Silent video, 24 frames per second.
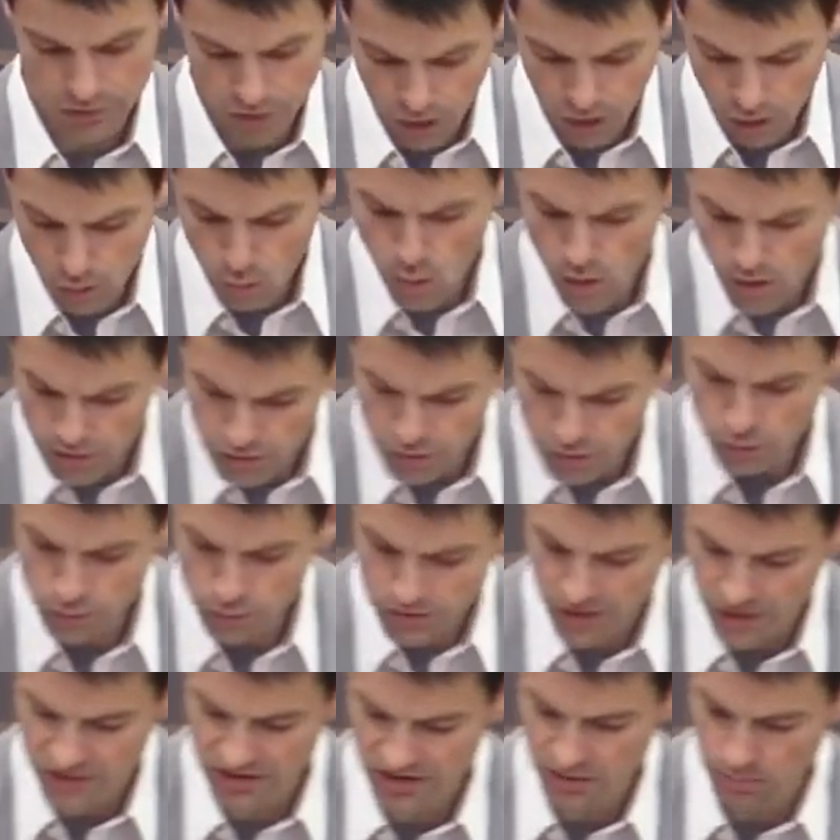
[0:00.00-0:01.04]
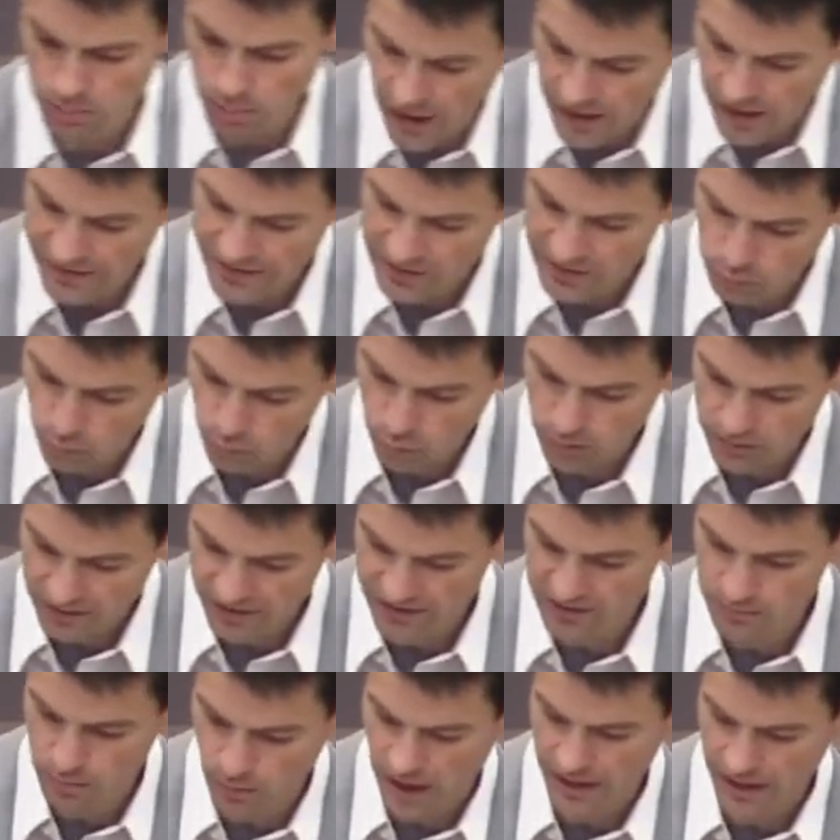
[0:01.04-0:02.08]
one who does a mighty work in
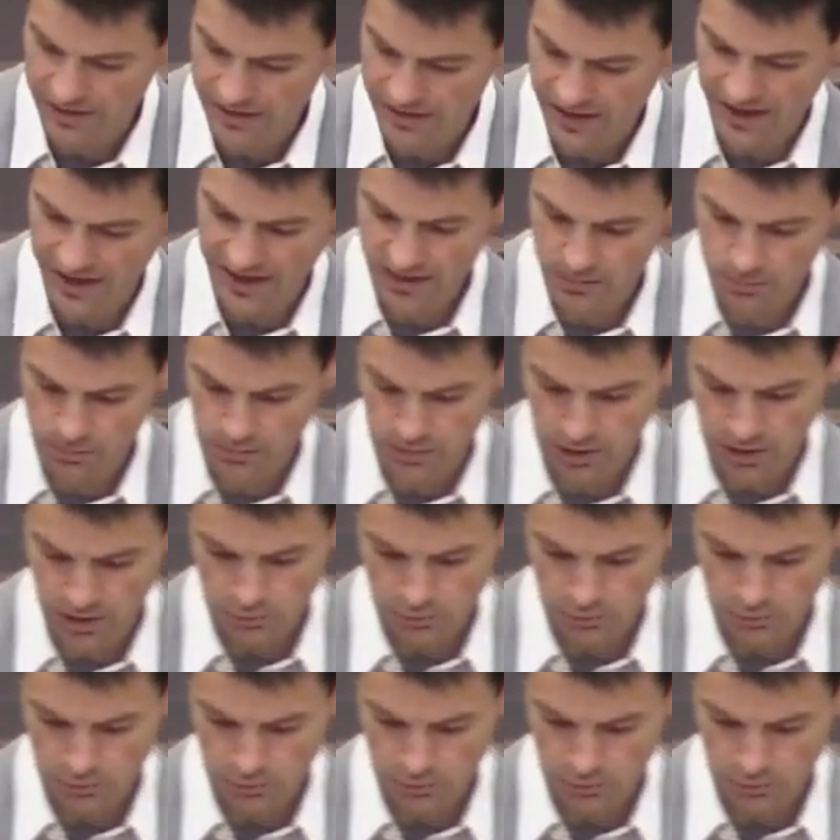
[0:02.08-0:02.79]
my name